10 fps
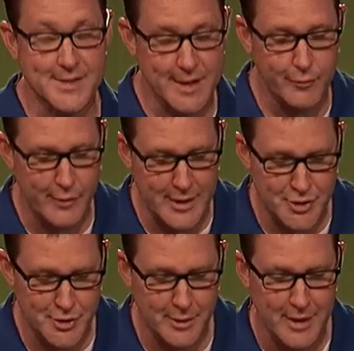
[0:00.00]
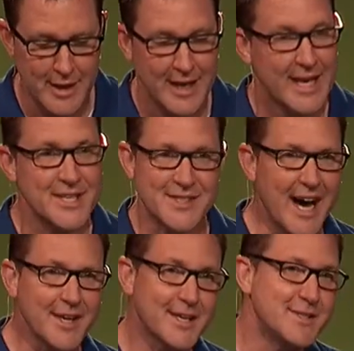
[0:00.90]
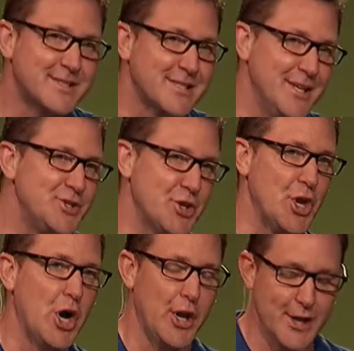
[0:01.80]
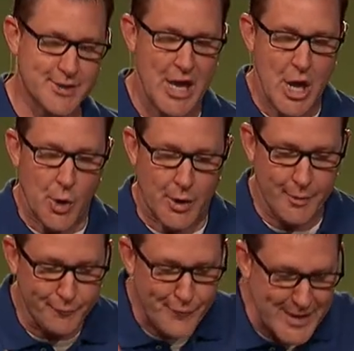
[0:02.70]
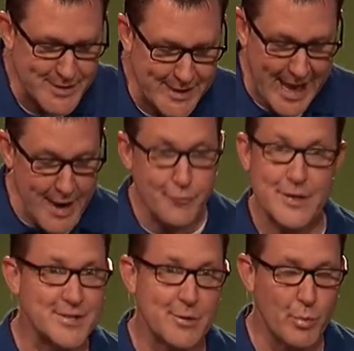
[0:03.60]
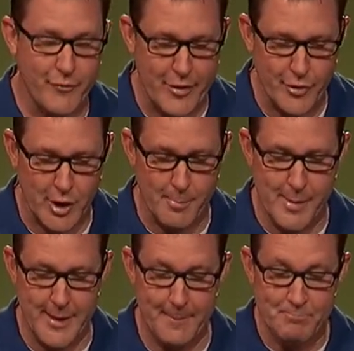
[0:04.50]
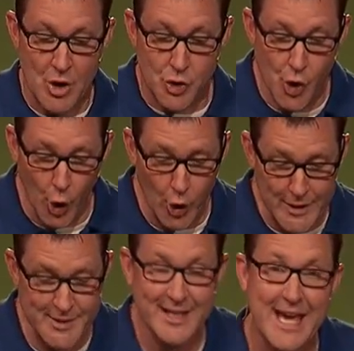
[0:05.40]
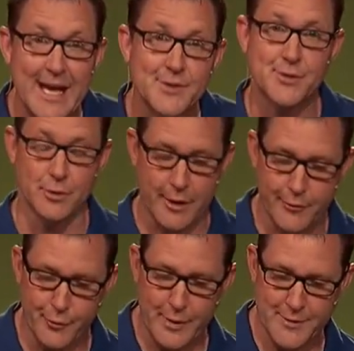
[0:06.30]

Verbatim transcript: salvation is not contingent on us confessing every sin we've ever committed, nor is it canceled if we